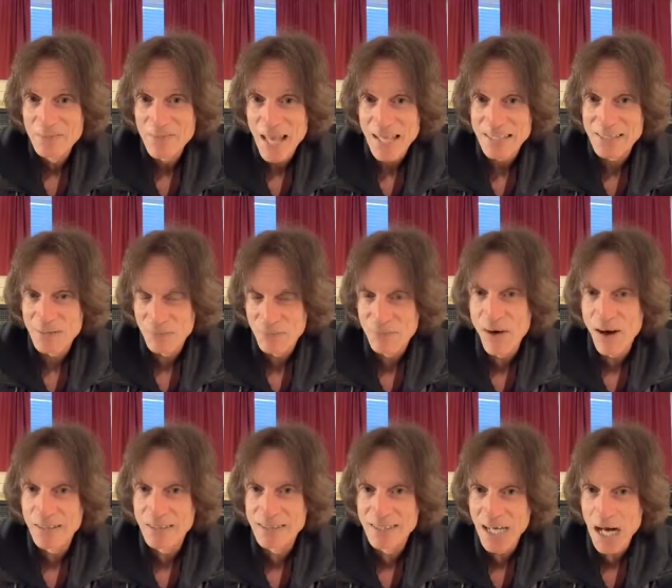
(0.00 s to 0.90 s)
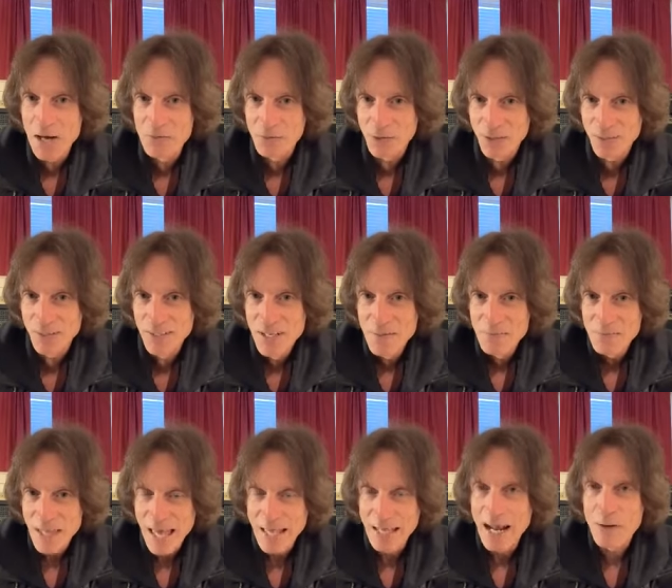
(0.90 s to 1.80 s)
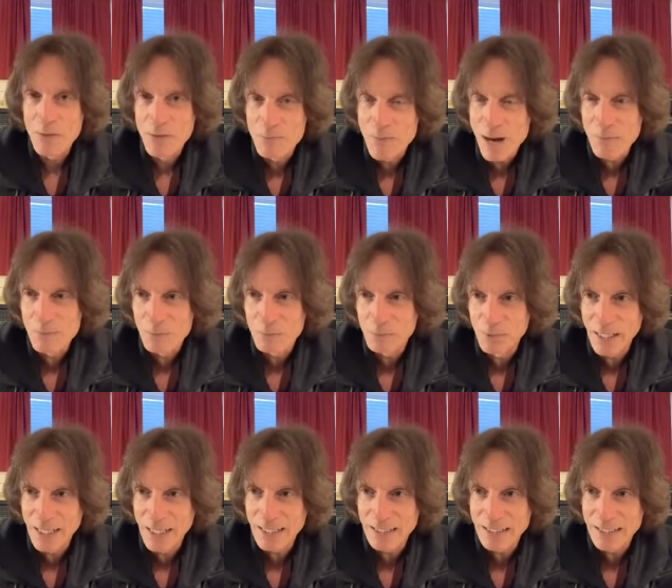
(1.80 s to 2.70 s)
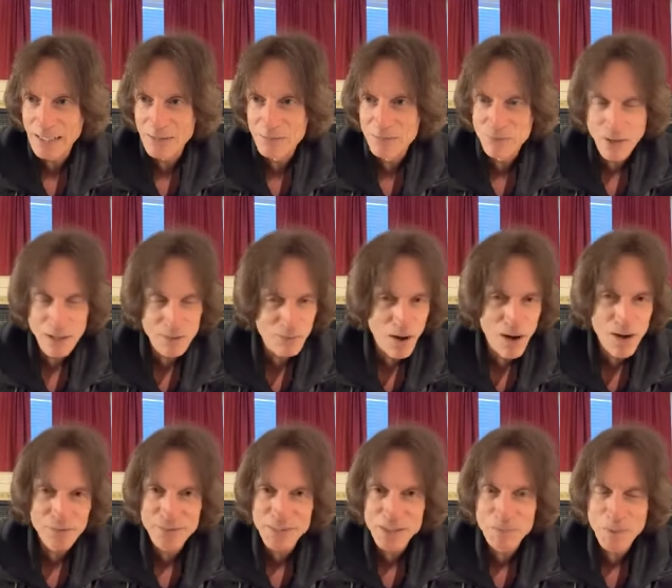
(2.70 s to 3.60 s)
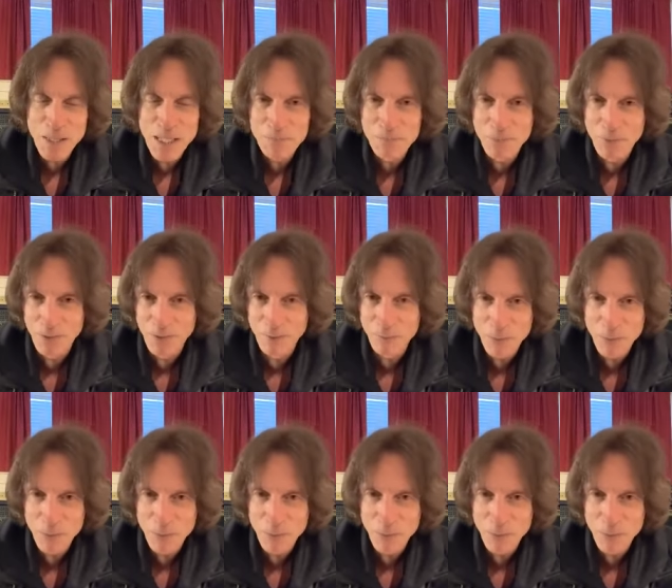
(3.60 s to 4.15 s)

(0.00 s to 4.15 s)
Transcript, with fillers: As a fun cover. And I remember playing it in front of all these people,